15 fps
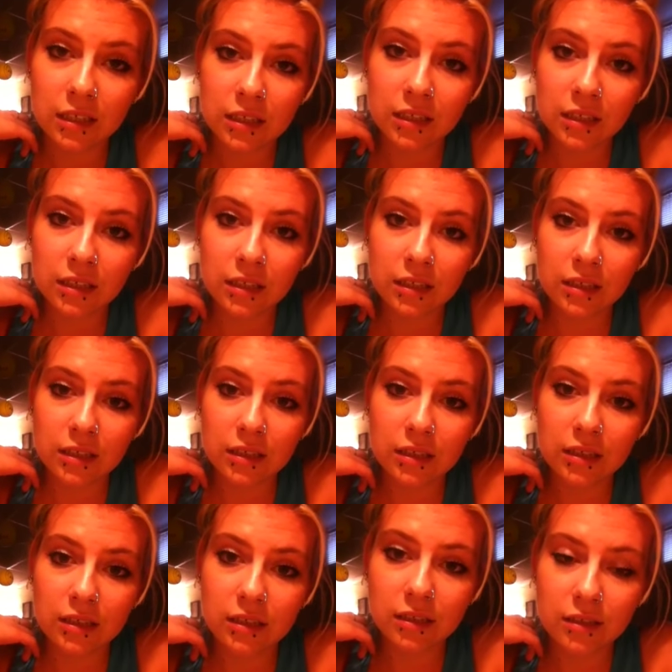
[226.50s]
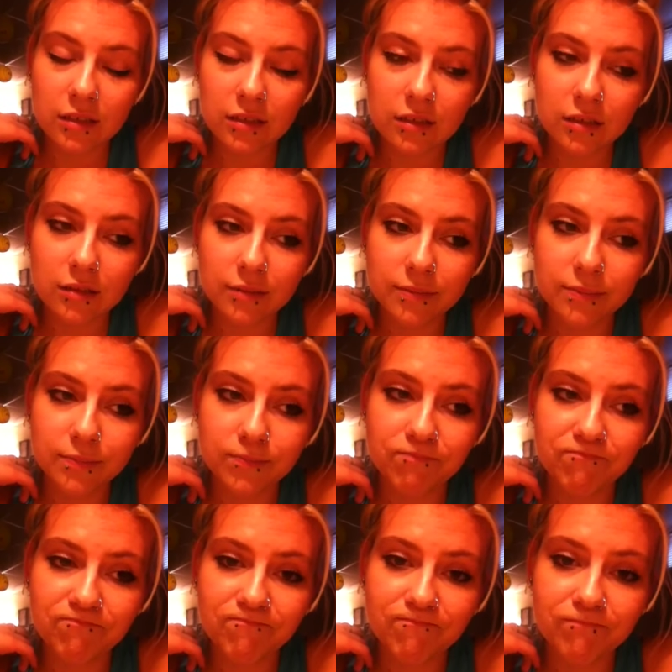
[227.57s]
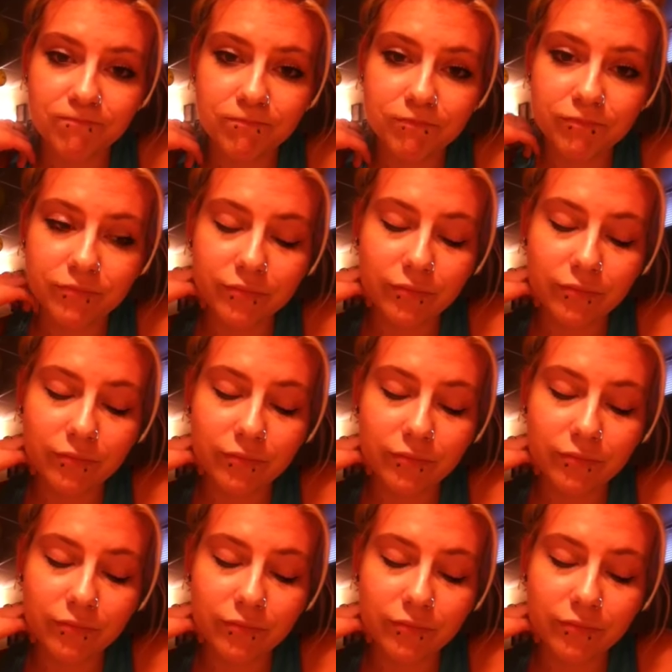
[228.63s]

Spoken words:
Nothing is said.